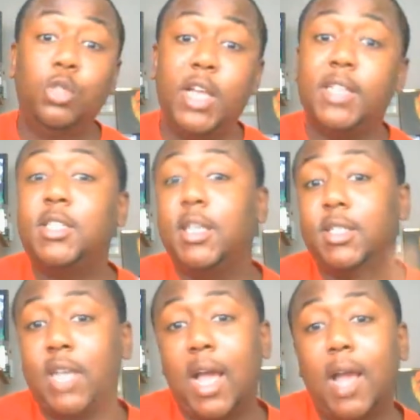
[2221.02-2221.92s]
sick
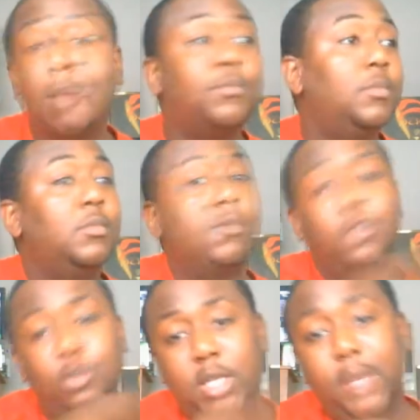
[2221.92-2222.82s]
time,
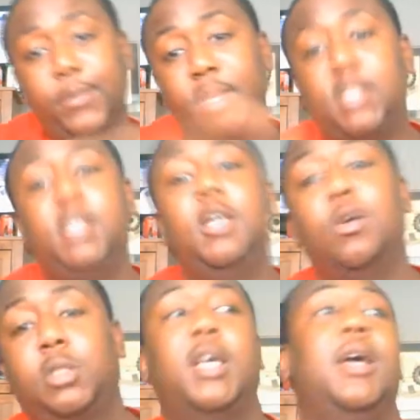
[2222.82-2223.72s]
use that PTO
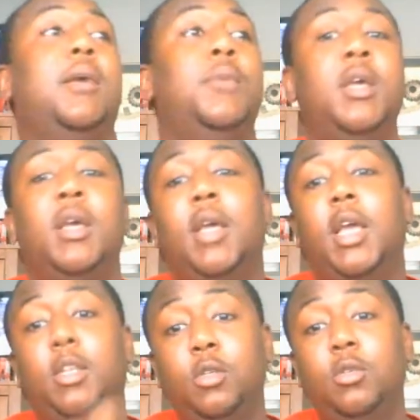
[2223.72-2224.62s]
time,
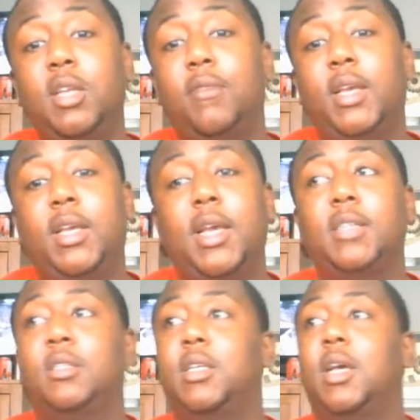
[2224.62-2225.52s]
and use that vacation
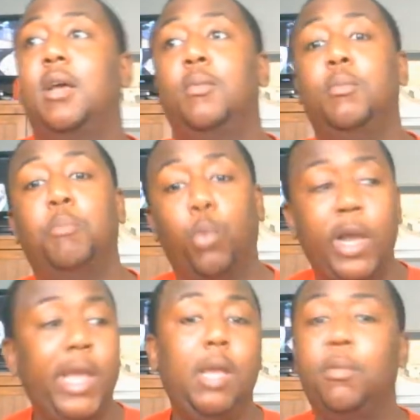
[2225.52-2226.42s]
time
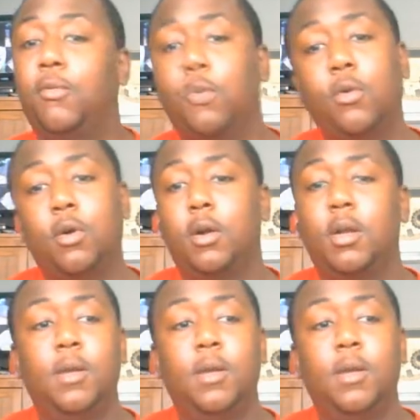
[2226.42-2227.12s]
way before.